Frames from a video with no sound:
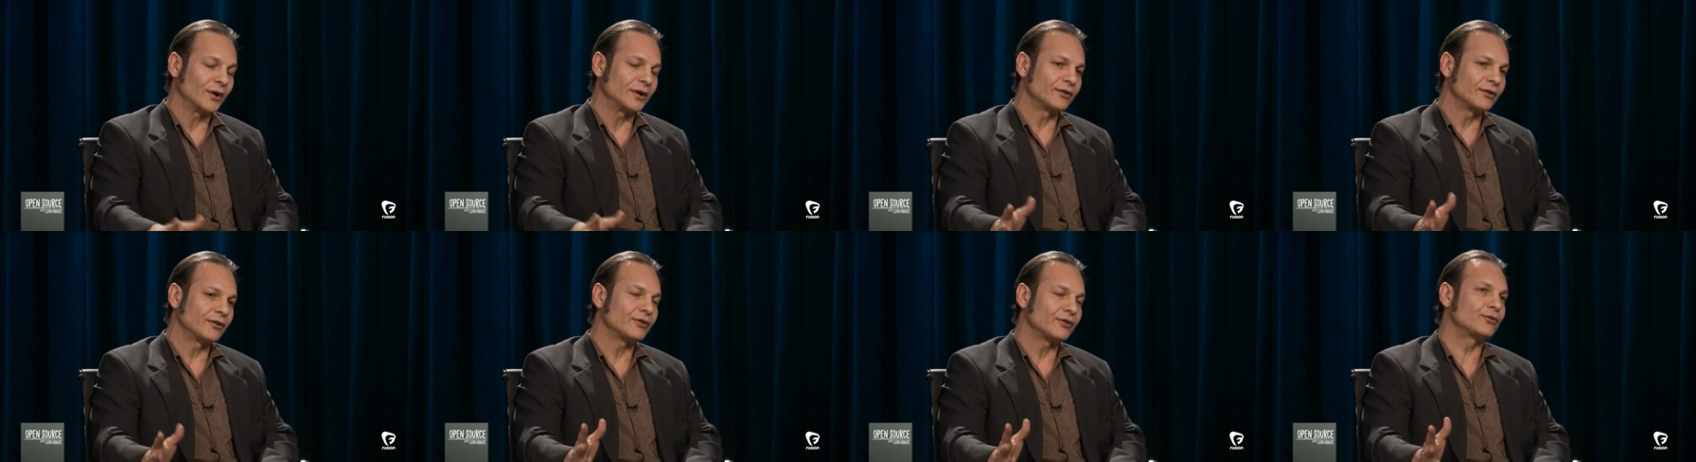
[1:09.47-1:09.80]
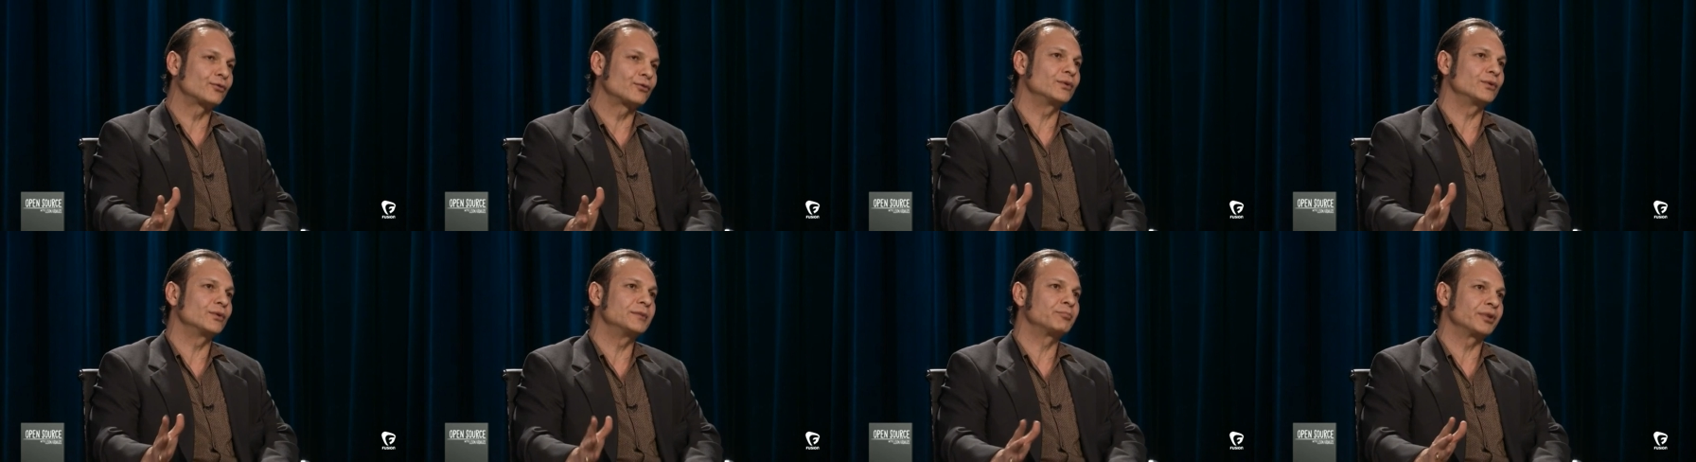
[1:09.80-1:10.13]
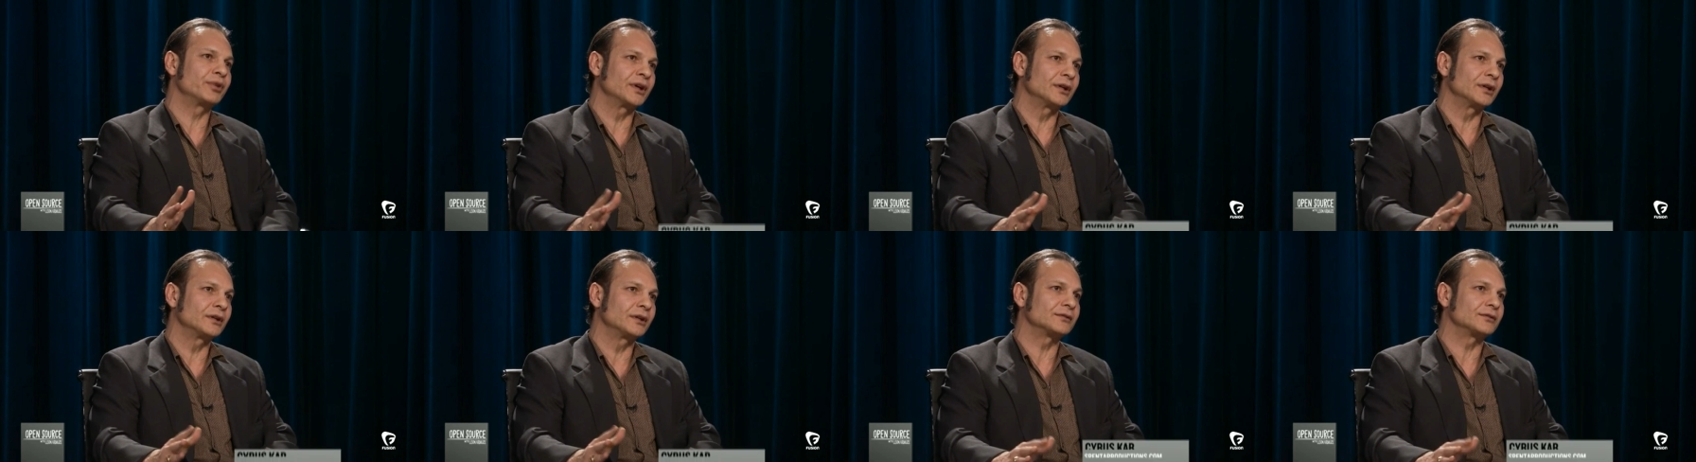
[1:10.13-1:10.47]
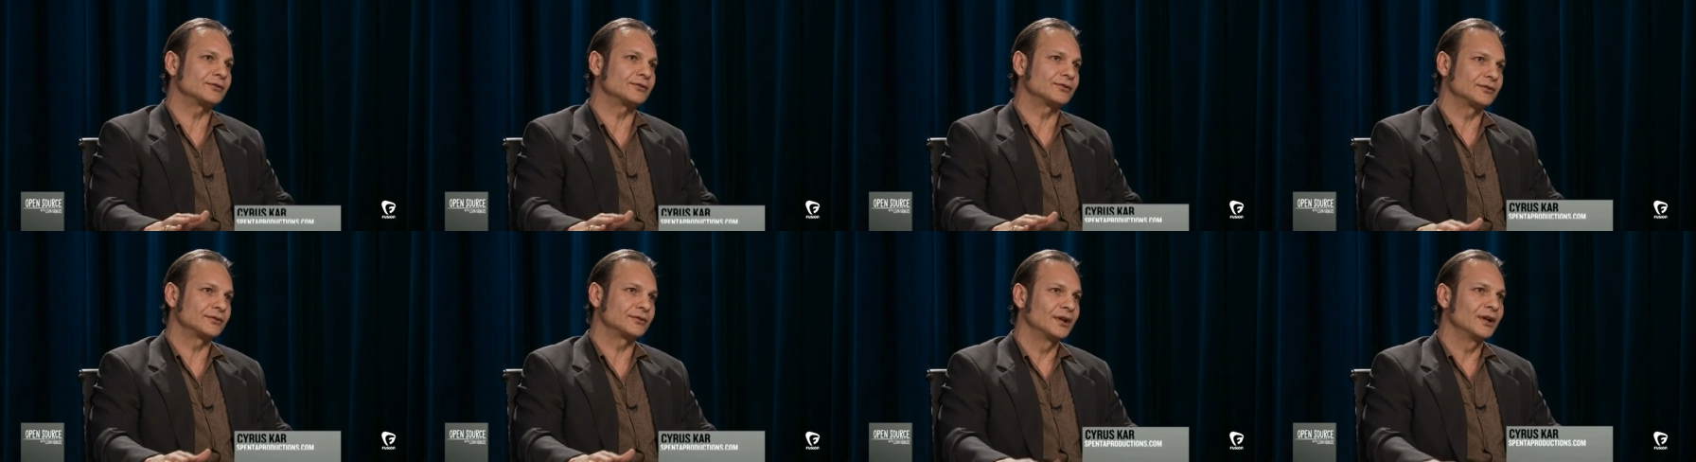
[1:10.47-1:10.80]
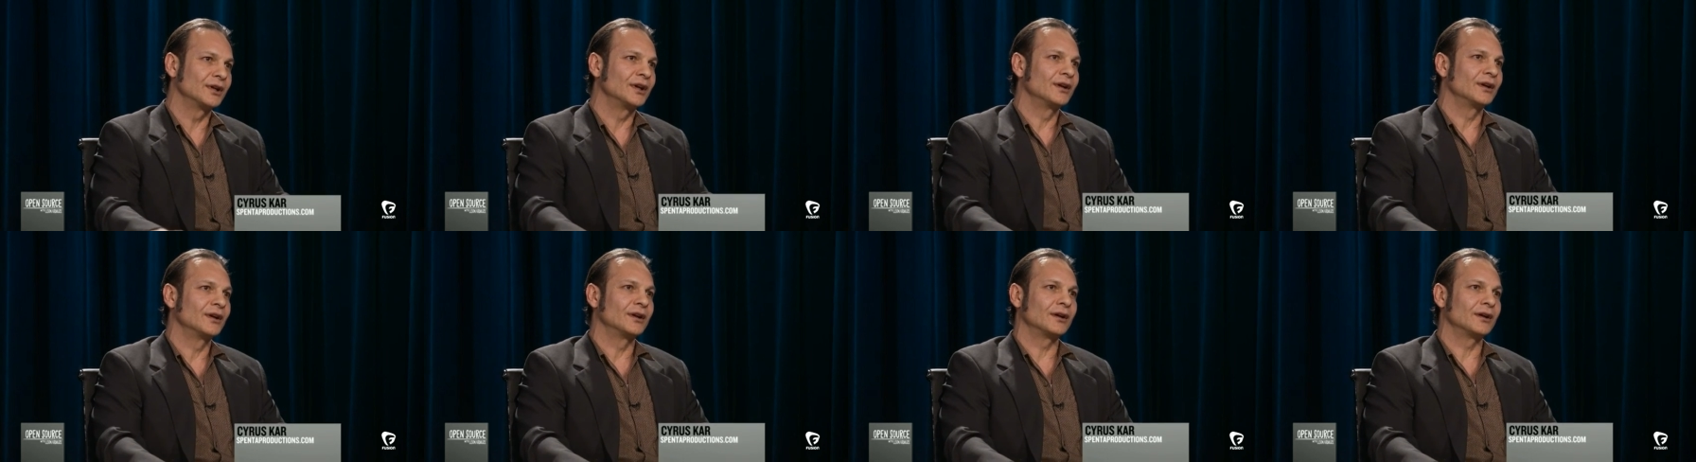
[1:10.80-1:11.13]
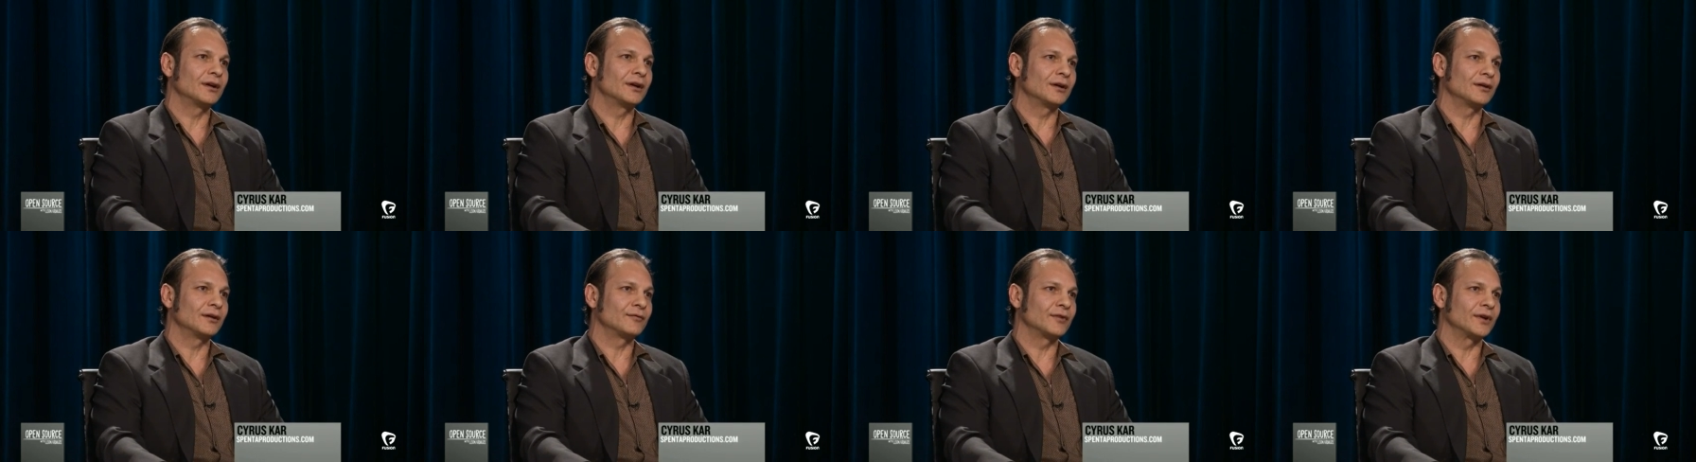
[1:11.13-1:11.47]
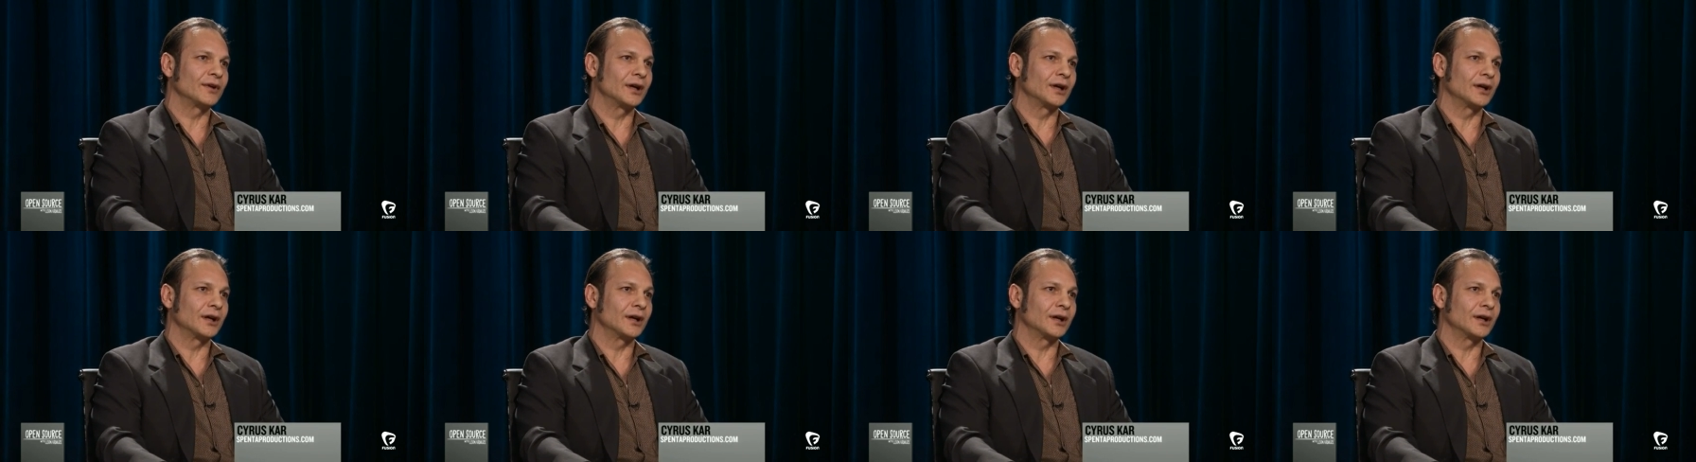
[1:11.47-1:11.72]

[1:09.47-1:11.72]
of the 3 pillars of